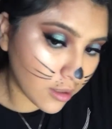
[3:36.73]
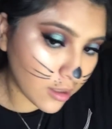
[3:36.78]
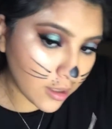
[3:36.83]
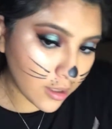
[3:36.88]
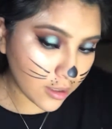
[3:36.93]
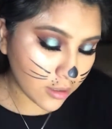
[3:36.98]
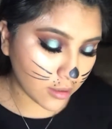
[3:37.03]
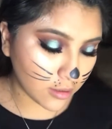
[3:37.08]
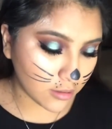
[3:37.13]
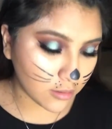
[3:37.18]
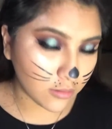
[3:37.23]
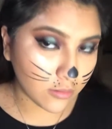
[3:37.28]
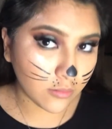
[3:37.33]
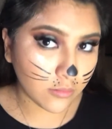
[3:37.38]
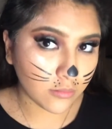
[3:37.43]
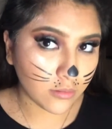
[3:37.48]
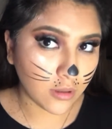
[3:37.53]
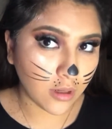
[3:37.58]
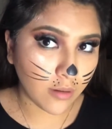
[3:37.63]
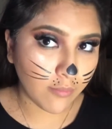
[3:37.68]
And oh
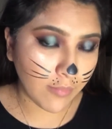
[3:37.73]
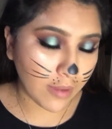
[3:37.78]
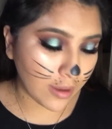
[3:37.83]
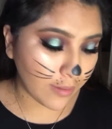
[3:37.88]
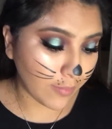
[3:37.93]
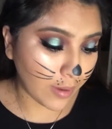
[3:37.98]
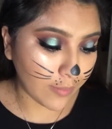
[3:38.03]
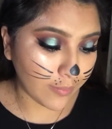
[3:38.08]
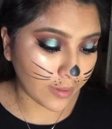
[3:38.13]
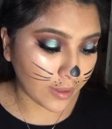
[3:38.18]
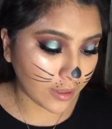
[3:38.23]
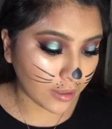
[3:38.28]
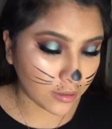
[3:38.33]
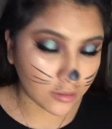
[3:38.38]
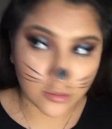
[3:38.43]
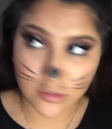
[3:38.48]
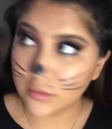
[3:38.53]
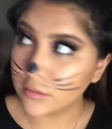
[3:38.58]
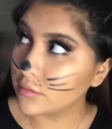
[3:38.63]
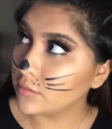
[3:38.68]
no, my baby
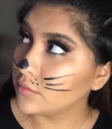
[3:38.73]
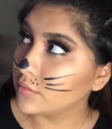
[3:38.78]
hairs.